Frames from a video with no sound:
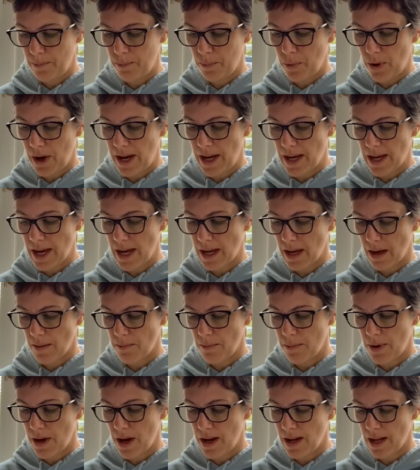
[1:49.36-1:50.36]
breaking and
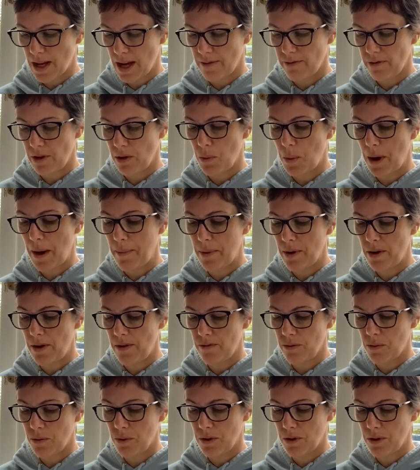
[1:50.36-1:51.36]
burning every weapon
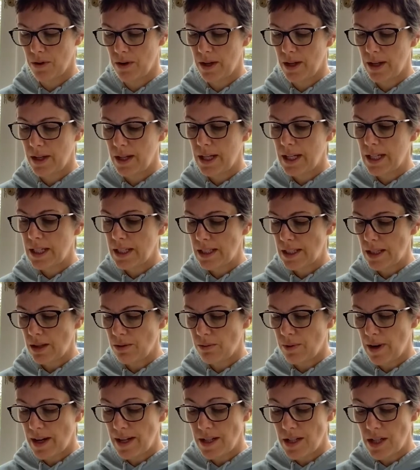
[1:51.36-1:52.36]
of war.
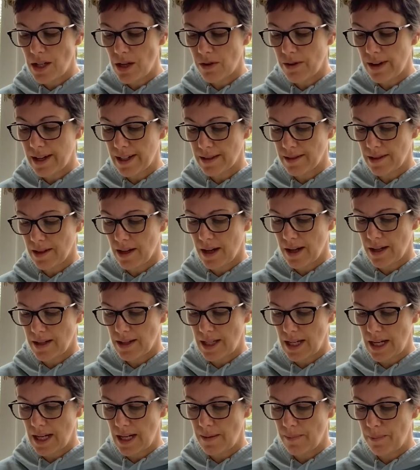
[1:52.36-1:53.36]
Surrender your
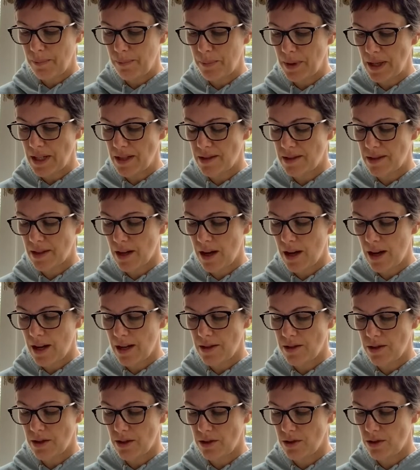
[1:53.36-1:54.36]
anxiety, be
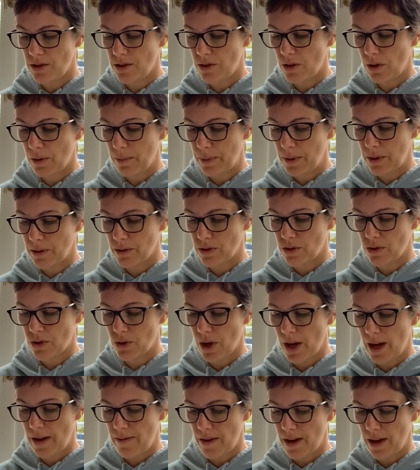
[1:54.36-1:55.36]
silent and stop your
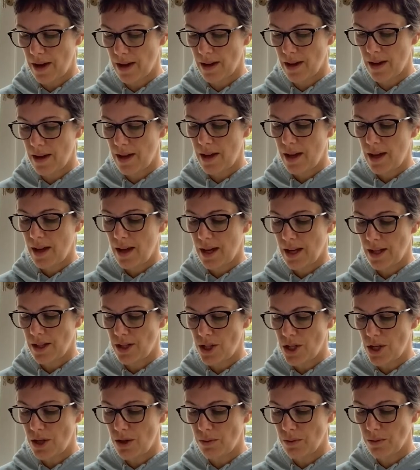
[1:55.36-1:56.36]
striving,
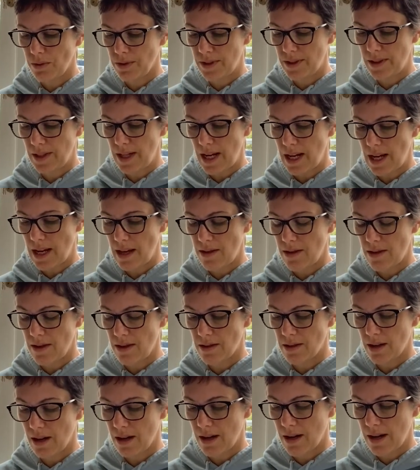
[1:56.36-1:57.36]
and you will see
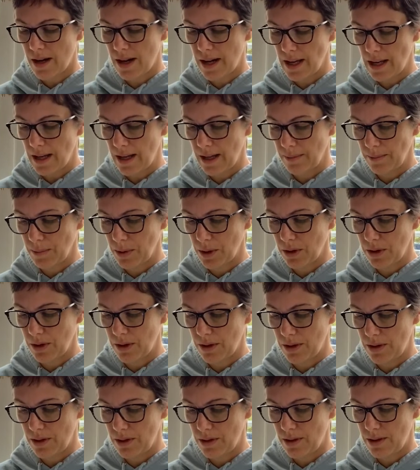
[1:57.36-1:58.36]
that I am
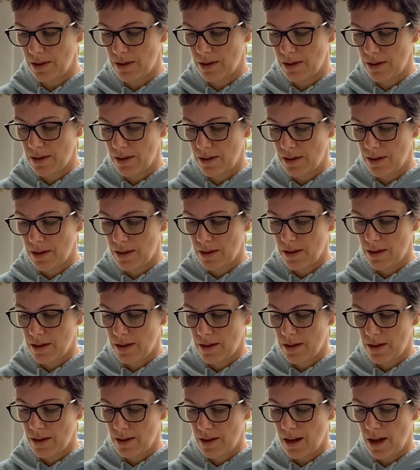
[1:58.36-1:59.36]
God.
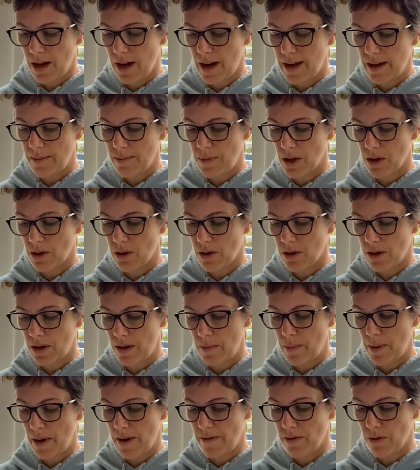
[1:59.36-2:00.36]
I am the God
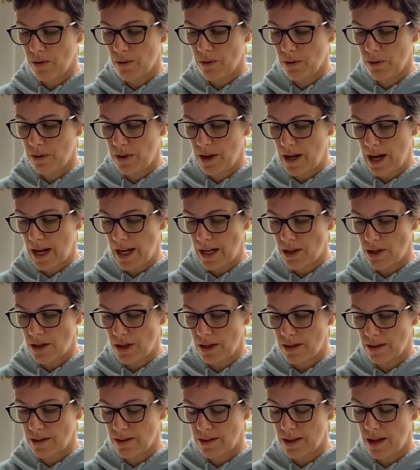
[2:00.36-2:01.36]
above all the
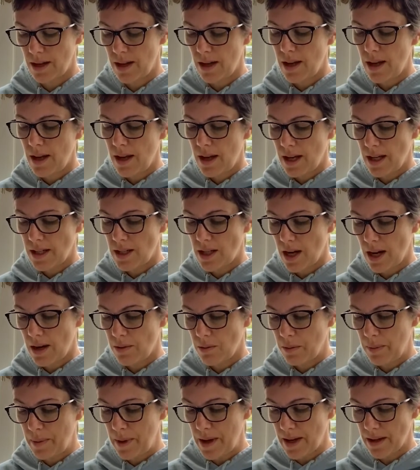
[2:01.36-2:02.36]
nations, and I will be